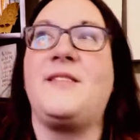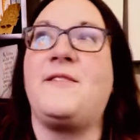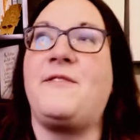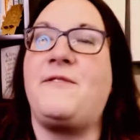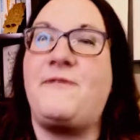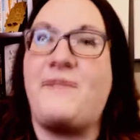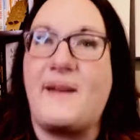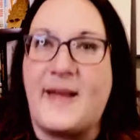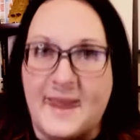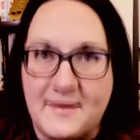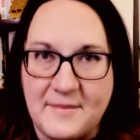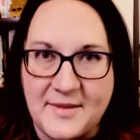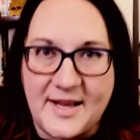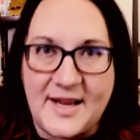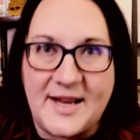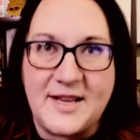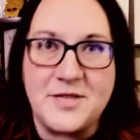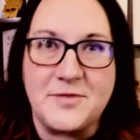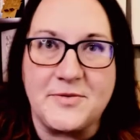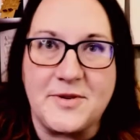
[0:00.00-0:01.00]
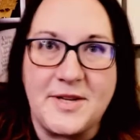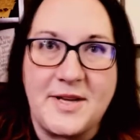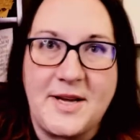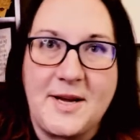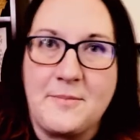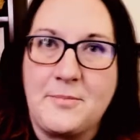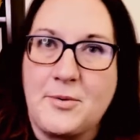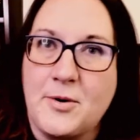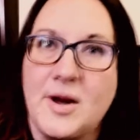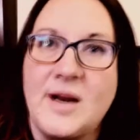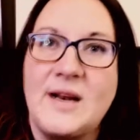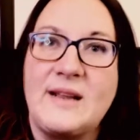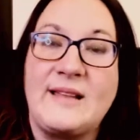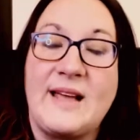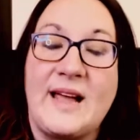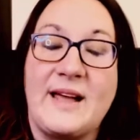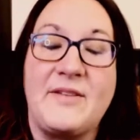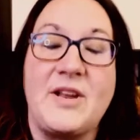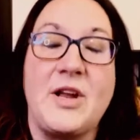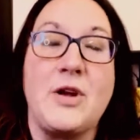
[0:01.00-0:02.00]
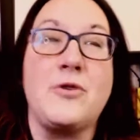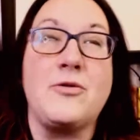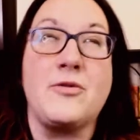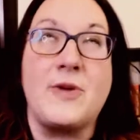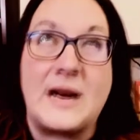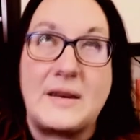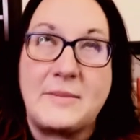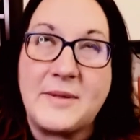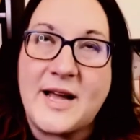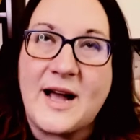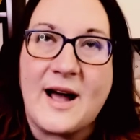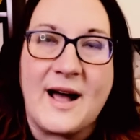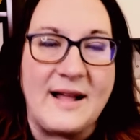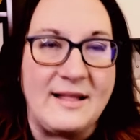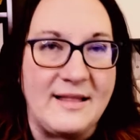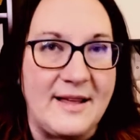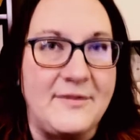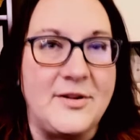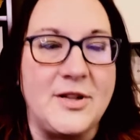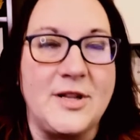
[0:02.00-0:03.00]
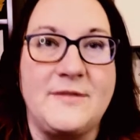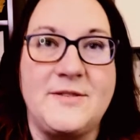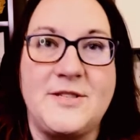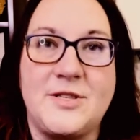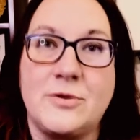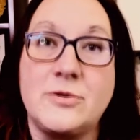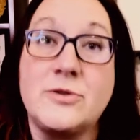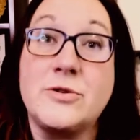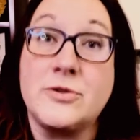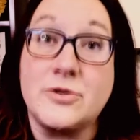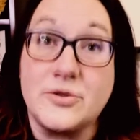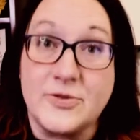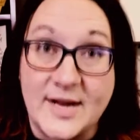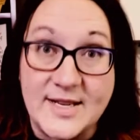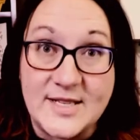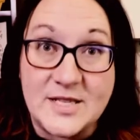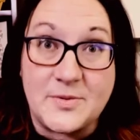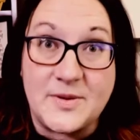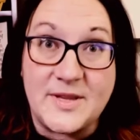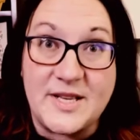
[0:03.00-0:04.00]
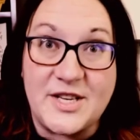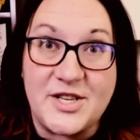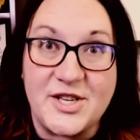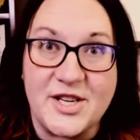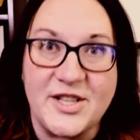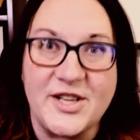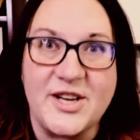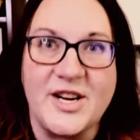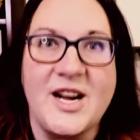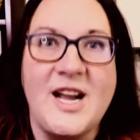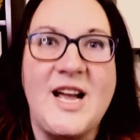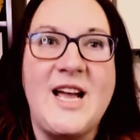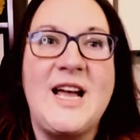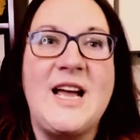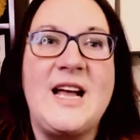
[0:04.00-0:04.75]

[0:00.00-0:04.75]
The family is really important. They have an incredibly high level of social trust with each other.